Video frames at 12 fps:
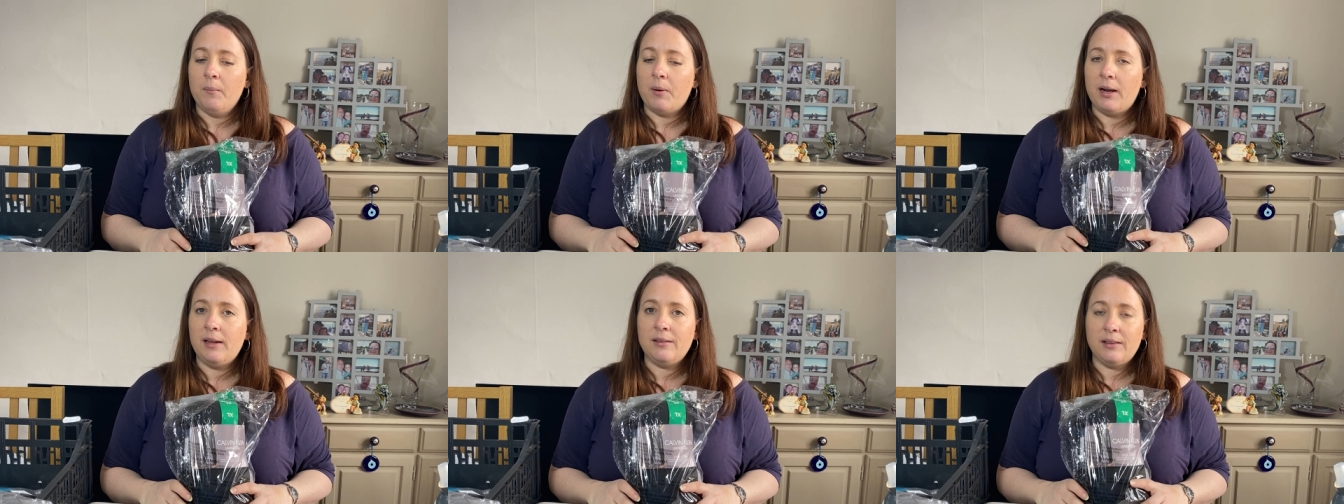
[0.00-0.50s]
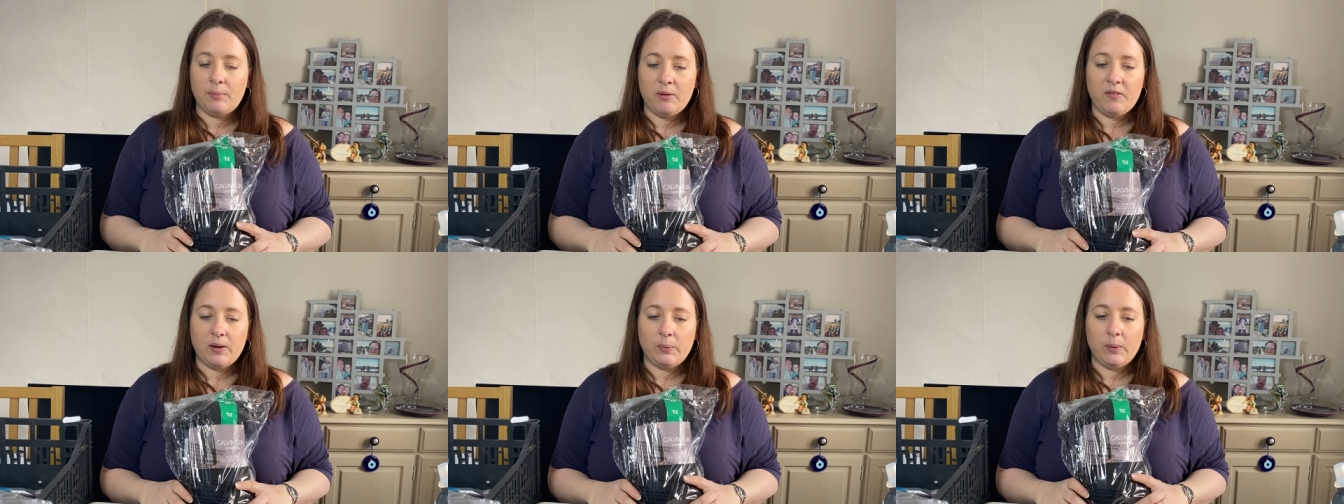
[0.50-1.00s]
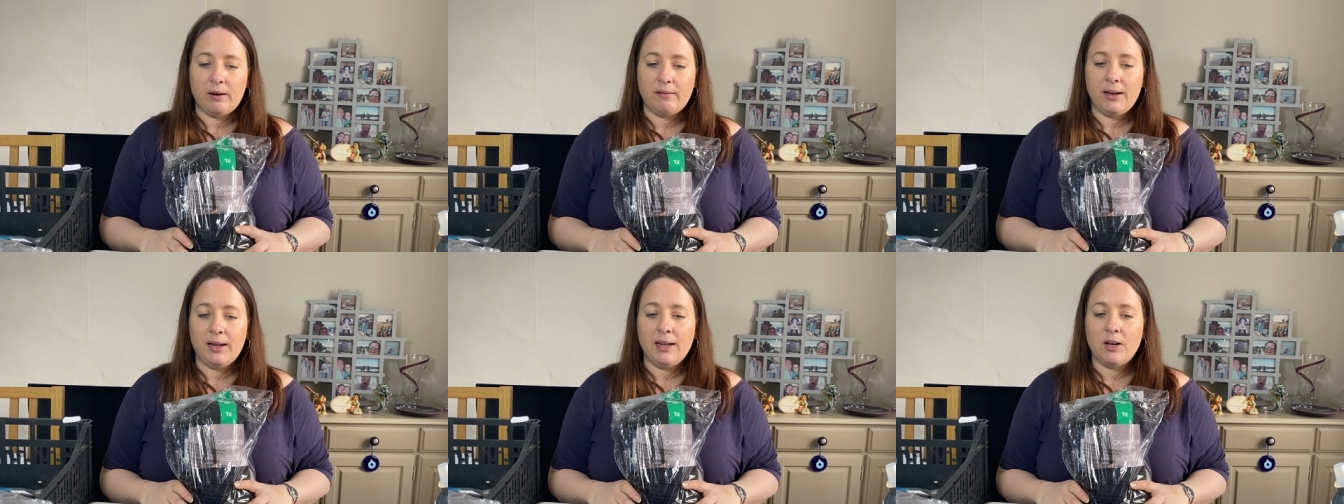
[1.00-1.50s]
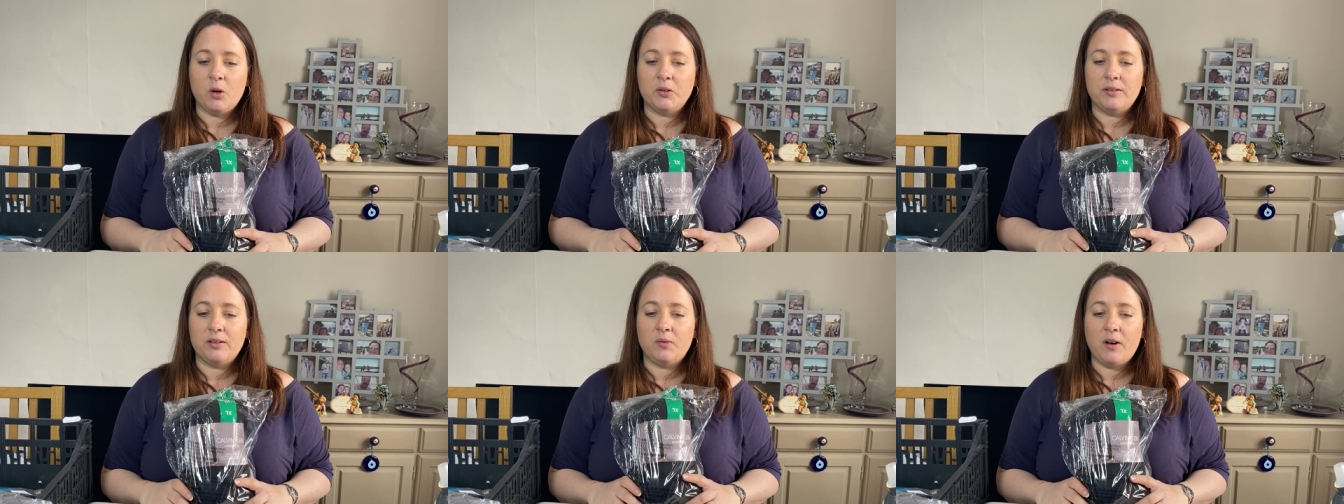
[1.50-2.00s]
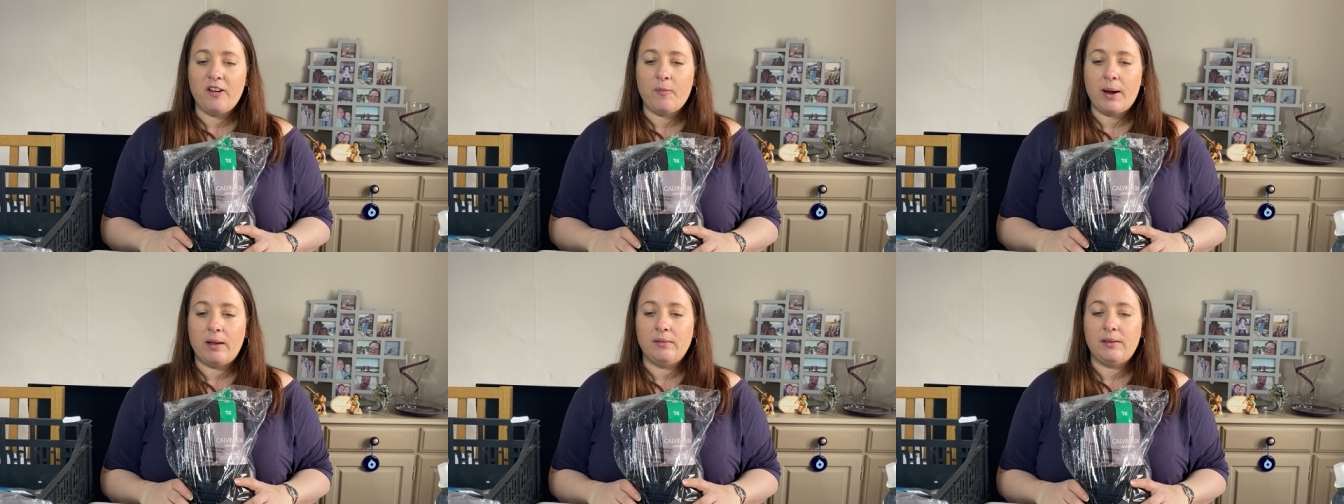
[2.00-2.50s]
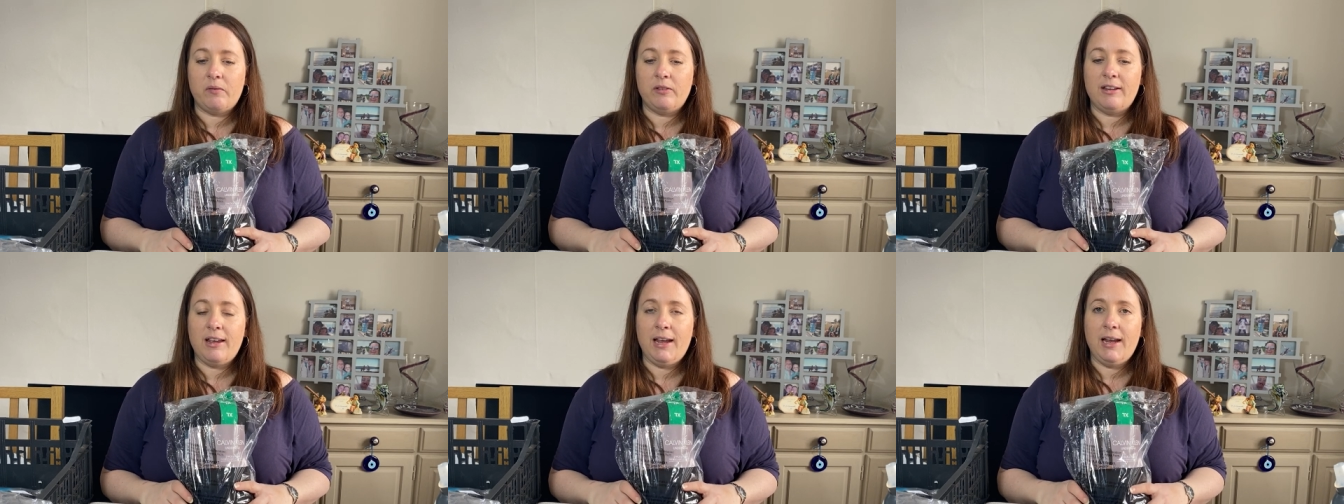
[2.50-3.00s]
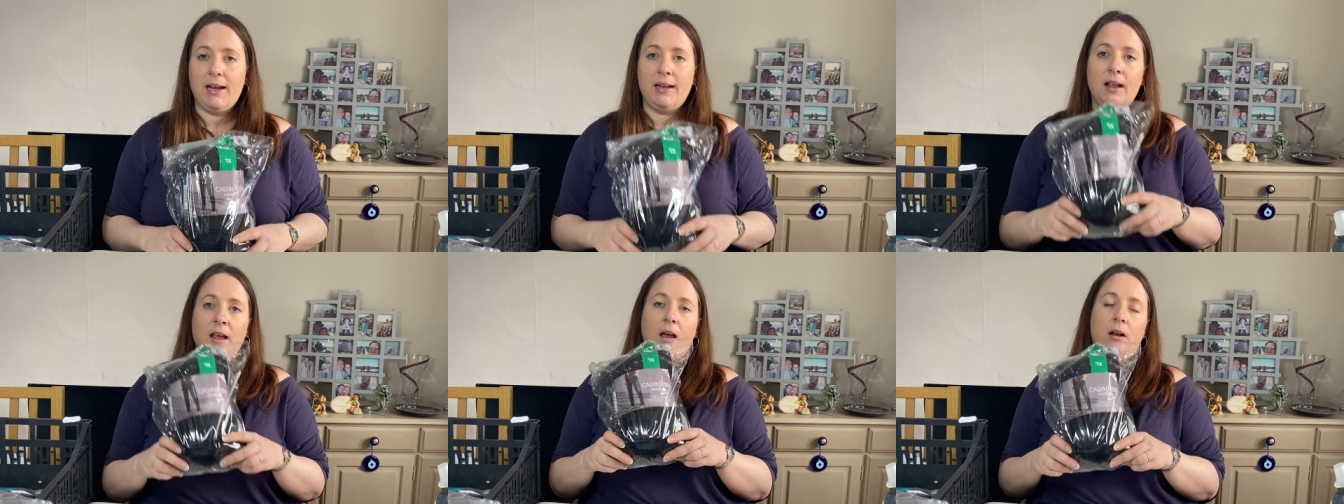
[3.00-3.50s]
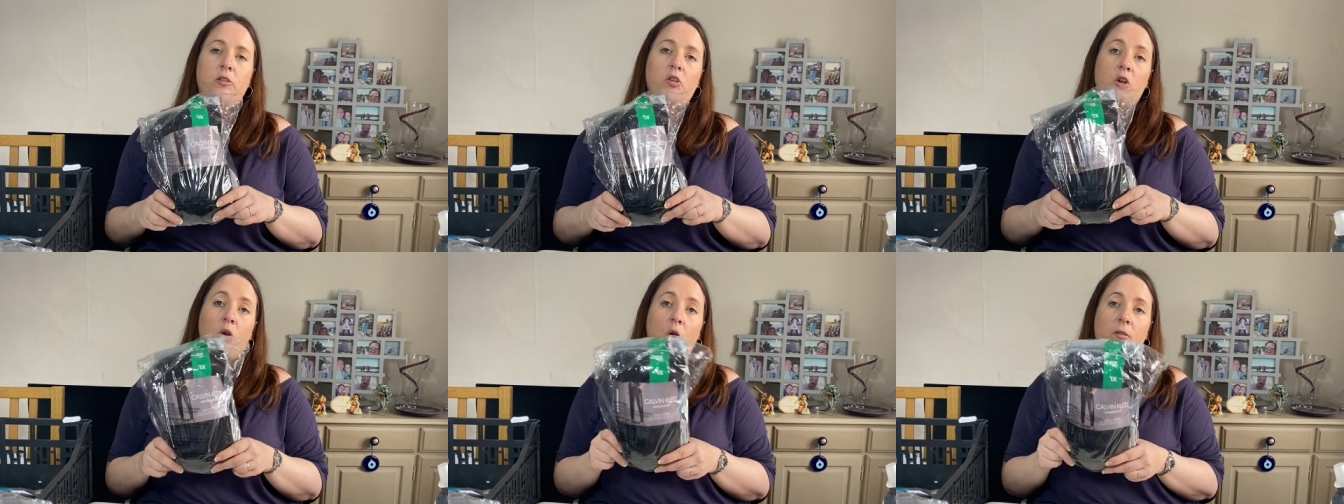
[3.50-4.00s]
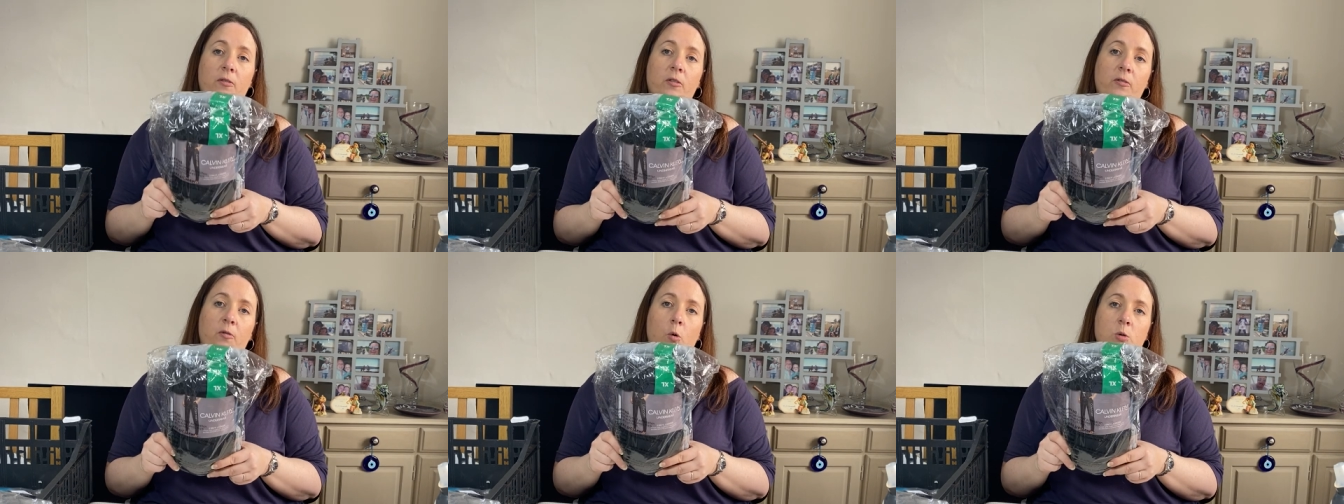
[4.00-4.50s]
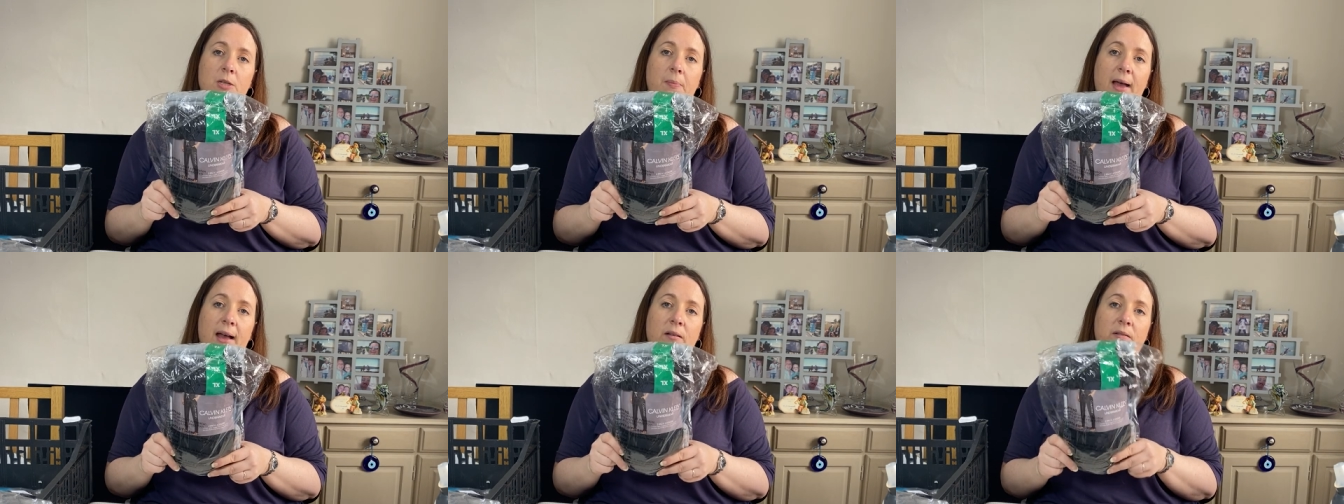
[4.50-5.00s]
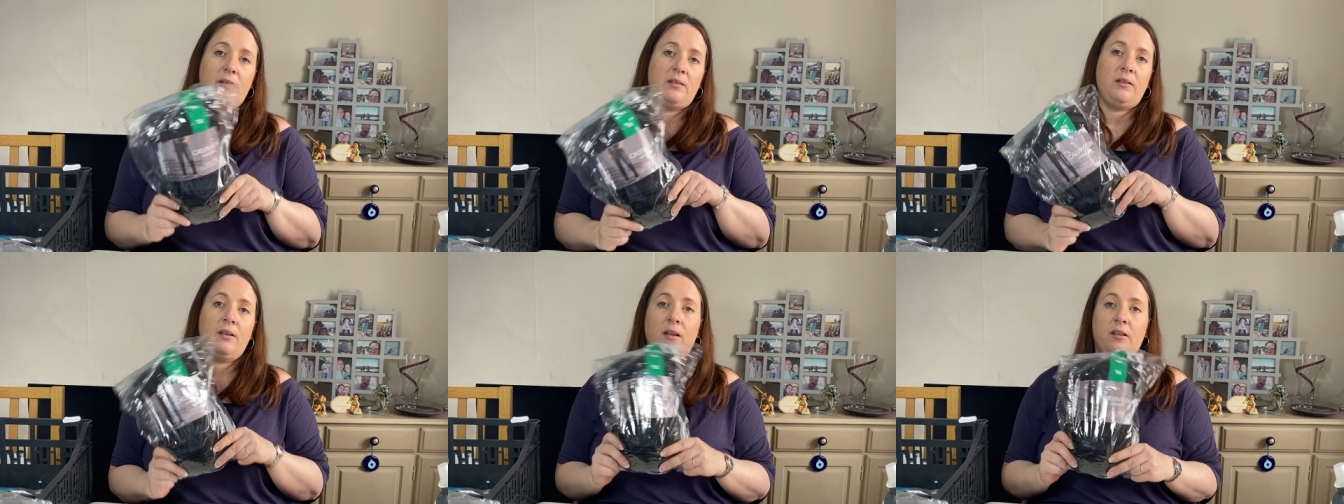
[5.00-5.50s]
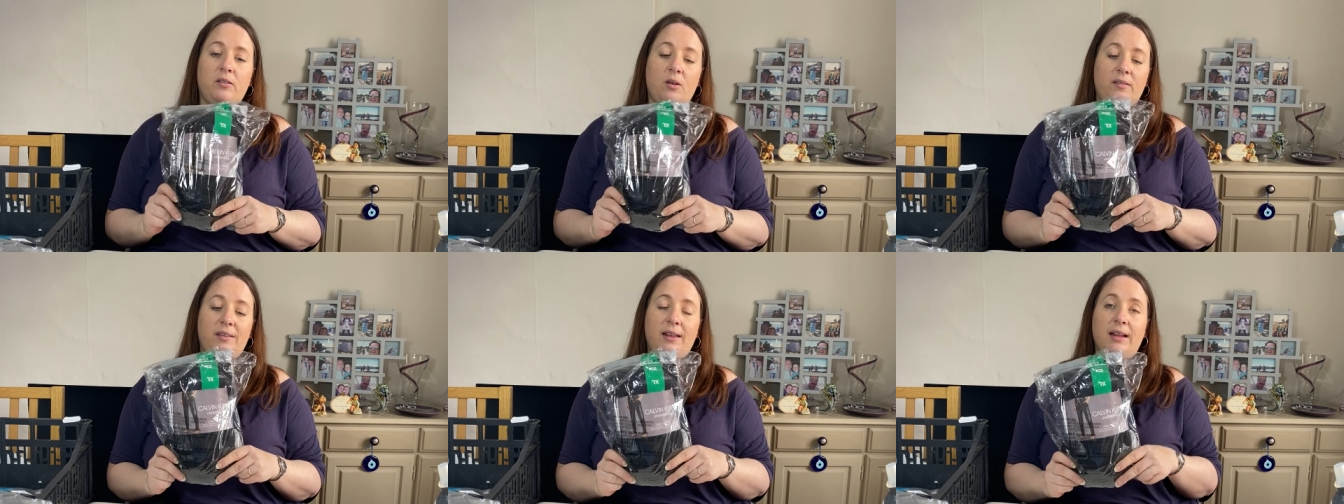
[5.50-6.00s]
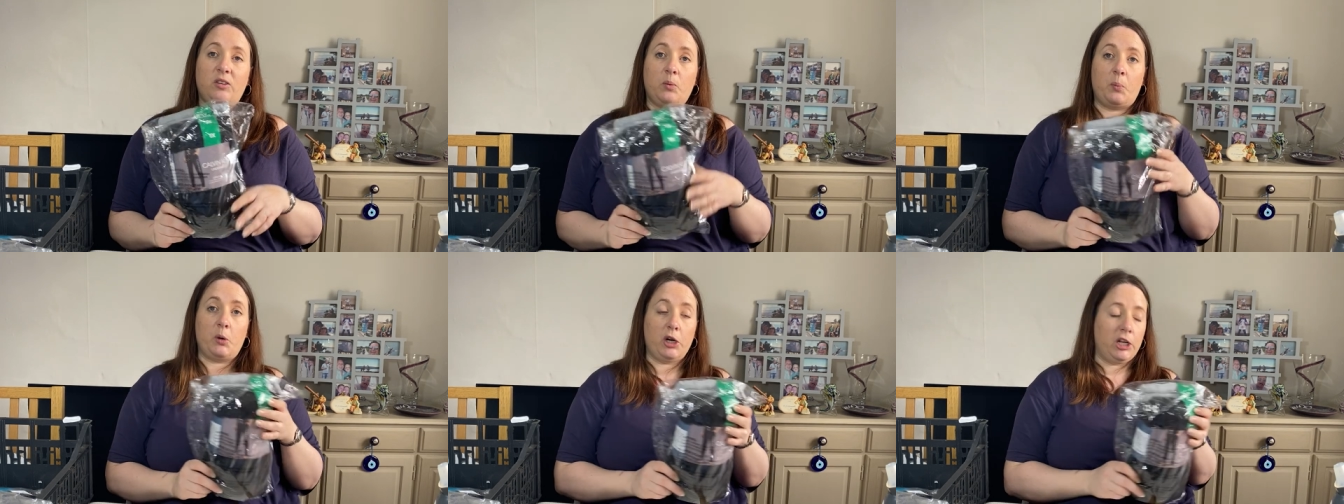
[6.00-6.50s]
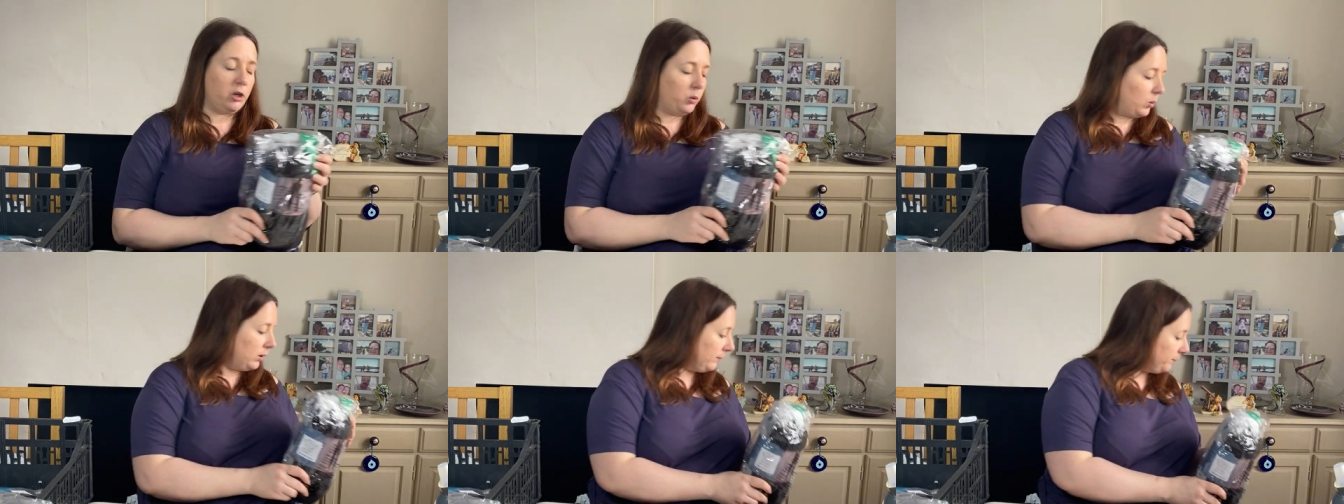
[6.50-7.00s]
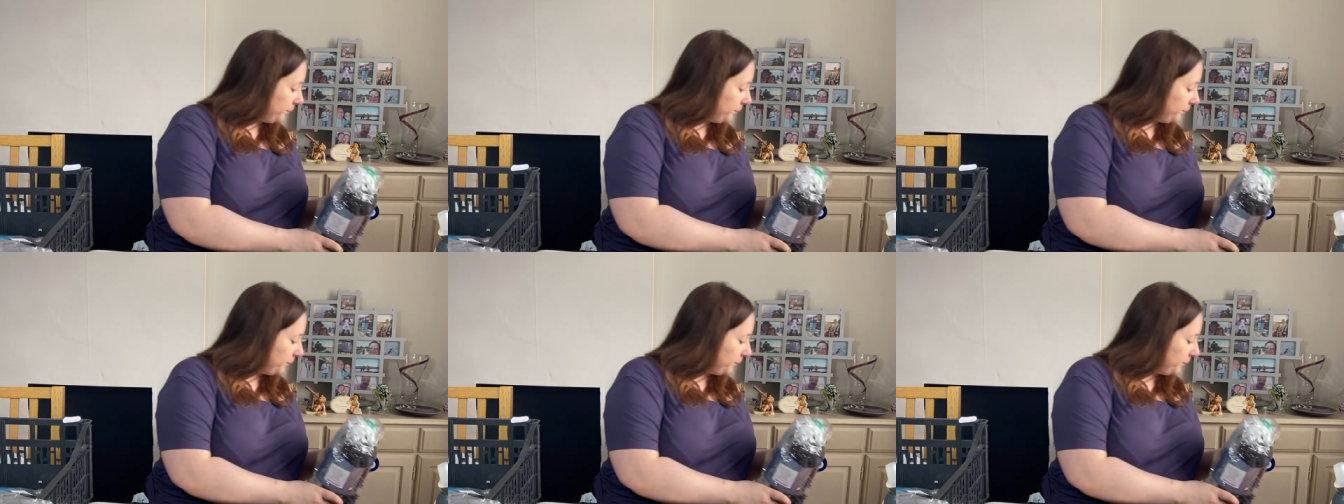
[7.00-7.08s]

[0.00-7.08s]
But I listed them in February, it cost us £5.17 and I took an offer of £40. So I'd say that's a pretty good one.